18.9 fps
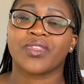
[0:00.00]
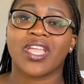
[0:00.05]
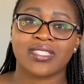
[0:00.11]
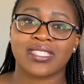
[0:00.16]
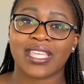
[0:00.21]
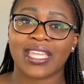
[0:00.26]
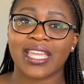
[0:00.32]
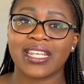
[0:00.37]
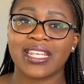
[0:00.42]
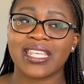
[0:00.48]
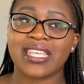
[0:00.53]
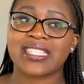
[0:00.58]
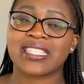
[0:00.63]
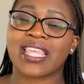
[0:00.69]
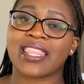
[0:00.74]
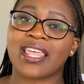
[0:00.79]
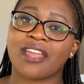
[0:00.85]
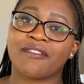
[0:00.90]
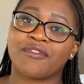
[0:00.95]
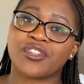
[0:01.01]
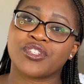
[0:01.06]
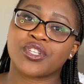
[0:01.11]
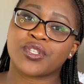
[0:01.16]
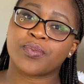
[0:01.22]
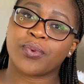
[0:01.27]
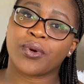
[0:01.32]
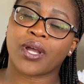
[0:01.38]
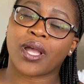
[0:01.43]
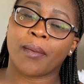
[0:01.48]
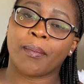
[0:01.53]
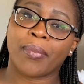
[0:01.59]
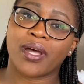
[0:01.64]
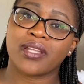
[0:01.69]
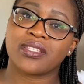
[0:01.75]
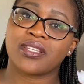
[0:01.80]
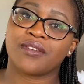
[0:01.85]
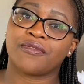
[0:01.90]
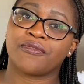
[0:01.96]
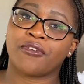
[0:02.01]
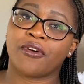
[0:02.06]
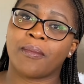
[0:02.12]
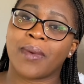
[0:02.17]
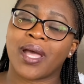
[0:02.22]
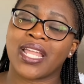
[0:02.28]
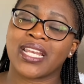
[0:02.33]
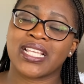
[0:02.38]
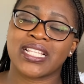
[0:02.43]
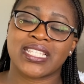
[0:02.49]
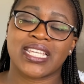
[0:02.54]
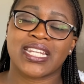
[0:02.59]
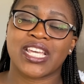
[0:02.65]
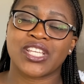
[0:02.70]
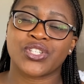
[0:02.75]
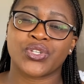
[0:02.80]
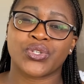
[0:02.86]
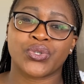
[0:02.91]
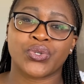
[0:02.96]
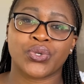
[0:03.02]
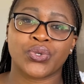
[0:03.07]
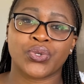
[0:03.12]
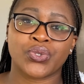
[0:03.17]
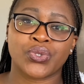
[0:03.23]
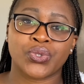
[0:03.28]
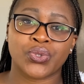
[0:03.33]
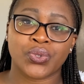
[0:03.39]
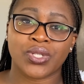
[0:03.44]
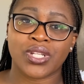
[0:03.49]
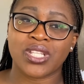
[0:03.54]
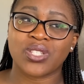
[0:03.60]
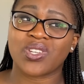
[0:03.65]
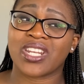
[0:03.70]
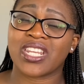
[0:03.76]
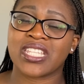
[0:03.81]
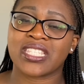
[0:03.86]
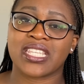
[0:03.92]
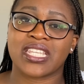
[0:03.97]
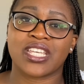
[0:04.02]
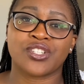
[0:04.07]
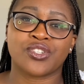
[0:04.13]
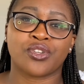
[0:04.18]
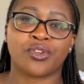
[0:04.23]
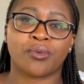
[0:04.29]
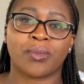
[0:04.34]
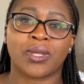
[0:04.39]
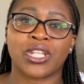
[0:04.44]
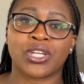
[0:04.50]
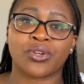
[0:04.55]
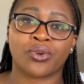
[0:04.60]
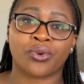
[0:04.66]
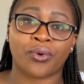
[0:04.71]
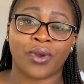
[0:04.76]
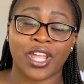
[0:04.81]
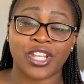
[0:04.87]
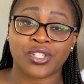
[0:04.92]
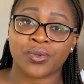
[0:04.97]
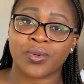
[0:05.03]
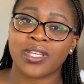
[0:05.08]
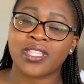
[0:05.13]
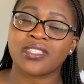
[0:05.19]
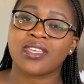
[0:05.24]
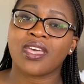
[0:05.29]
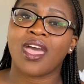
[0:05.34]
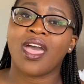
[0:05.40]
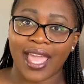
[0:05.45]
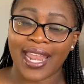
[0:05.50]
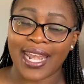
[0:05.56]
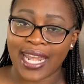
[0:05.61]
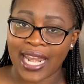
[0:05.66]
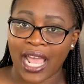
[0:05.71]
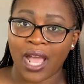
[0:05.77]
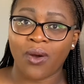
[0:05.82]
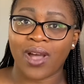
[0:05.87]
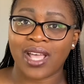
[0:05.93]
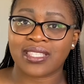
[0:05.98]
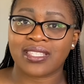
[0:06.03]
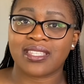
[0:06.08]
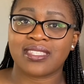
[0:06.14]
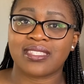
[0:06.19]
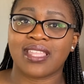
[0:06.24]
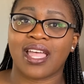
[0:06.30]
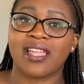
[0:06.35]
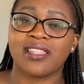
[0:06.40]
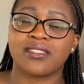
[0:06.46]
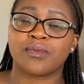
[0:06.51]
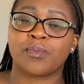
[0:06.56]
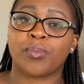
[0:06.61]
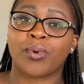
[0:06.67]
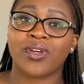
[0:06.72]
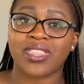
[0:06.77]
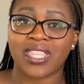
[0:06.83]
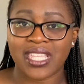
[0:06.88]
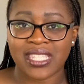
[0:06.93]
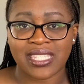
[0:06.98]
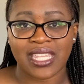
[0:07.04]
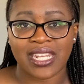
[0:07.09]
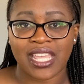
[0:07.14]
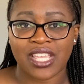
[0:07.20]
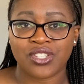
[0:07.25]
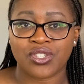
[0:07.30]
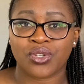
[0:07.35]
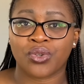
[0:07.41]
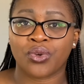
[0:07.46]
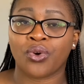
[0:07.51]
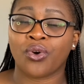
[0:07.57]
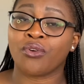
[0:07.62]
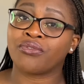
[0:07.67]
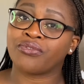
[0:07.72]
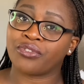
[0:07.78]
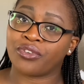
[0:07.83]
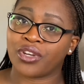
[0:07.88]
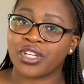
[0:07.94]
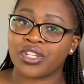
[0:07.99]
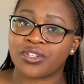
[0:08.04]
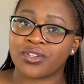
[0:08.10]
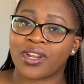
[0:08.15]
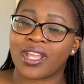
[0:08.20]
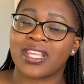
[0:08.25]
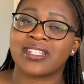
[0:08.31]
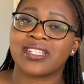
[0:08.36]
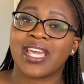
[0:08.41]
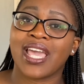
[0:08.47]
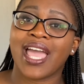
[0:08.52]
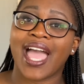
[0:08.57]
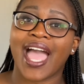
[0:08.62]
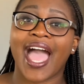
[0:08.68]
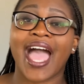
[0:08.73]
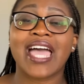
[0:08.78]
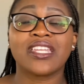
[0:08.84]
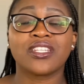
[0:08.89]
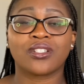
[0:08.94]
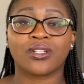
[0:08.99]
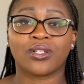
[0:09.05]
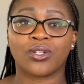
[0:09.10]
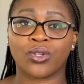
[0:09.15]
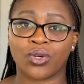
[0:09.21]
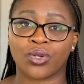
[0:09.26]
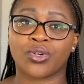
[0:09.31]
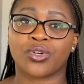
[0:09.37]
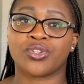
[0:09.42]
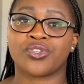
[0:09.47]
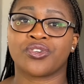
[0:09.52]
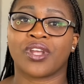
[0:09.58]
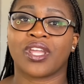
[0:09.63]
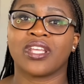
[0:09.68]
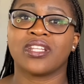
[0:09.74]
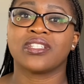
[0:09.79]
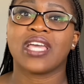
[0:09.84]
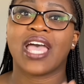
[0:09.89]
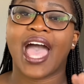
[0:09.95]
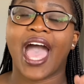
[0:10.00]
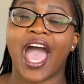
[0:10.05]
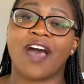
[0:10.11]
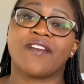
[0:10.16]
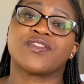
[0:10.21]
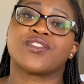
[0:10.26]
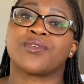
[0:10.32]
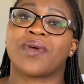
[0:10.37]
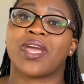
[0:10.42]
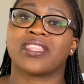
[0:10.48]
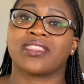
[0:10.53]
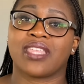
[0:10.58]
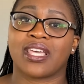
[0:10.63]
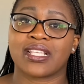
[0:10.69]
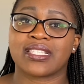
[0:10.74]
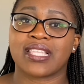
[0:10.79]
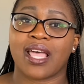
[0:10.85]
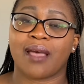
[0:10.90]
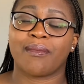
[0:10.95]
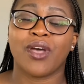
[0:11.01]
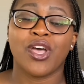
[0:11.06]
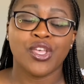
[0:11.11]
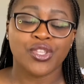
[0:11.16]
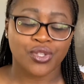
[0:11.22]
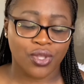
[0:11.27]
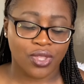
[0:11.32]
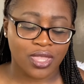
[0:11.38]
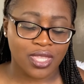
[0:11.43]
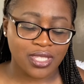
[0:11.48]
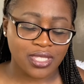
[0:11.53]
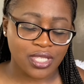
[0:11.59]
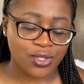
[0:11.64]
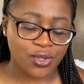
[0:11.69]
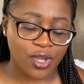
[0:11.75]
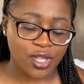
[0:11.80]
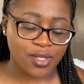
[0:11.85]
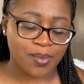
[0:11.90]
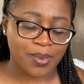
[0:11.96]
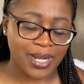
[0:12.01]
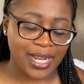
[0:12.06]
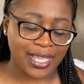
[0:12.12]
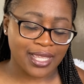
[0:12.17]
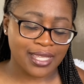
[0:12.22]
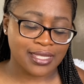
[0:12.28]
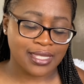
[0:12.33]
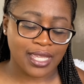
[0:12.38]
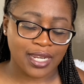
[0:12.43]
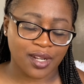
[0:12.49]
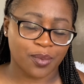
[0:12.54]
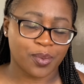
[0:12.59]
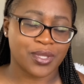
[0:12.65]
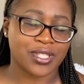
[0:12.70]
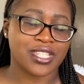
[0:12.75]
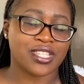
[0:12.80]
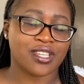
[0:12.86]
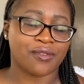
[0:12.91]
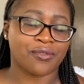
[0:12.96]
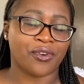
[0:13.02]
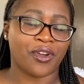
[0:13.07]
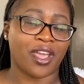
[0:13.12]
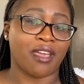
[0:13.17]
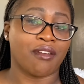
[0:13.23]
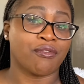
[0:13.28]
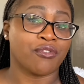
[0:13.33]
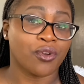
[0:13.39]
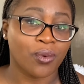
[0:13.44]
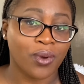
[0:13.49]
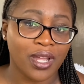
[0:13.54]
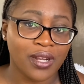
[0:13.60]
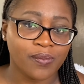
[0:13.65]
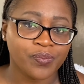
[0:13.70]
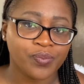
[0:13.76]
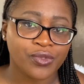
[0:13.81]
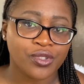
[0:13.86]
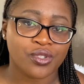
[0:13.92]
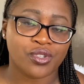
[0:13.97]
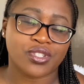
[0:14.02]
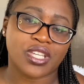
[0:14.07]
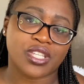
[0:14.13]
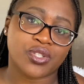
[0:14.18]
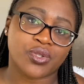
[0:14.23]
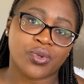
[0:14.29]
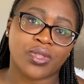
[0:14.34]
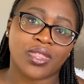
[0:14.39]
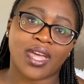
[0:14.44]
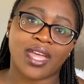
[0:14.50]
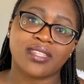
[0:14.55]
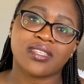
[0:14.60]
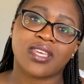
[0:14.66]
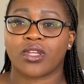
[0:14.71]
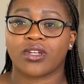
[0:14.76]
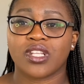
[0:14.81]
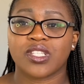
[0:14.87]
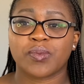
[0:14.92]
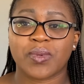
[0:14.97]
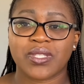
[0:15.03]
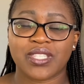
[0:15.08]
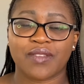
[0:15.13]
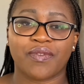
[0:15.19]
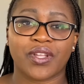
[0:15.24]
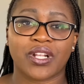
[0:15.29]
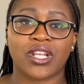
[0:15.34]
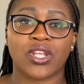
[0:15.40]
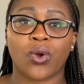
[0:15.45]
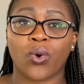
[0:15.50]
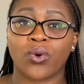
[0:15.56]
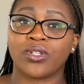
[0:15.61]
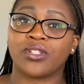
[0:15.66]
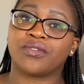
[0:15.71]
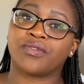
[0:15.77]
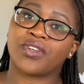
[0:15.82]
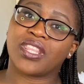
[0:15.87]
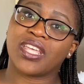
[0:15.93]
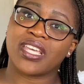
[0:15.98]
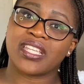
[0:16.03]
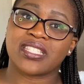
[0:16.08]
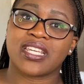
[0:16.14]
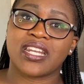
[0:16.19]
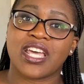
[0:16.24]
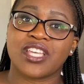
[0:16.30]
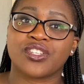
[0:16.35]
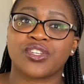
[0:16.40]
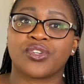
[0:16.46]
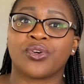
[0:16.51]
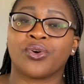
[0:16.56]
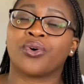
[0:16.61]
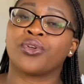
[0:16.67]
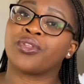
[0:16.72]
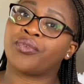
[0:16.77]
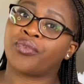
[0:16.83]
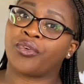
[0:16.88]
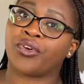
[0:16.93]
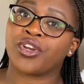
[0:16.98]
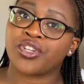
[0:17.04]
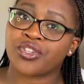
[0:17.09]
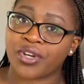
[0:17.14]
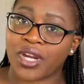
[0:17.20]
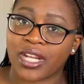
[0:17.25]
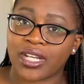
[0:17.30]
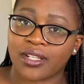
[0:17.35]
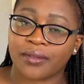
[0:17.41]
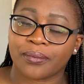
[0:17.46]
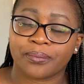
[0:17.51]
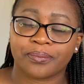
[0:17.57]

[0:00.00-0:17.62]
Secondly is that video spoke about it from an international student, an international medical graduate, and now as it stands, both international or foreign trained and local trained have to write the exam. So this is going to be like a standard procedure for everyone to just do that, not specifically only for the international or the foreign trained.